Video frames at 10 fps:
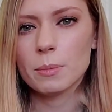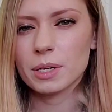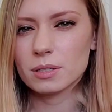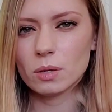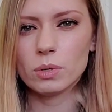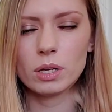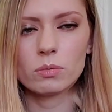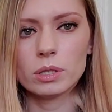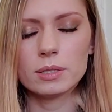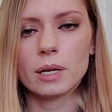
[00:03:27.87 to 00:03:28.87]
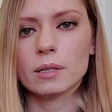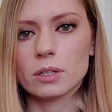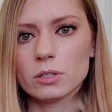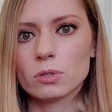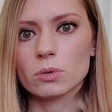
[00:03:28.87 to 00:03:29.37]
because then we can really tailor
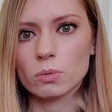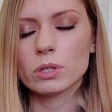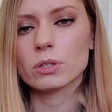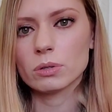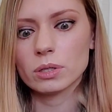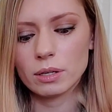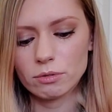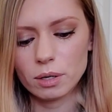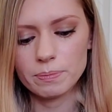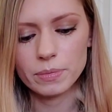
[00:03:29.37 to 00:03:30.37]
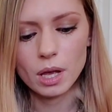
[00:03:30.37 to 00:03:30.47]
it to what you're looking for.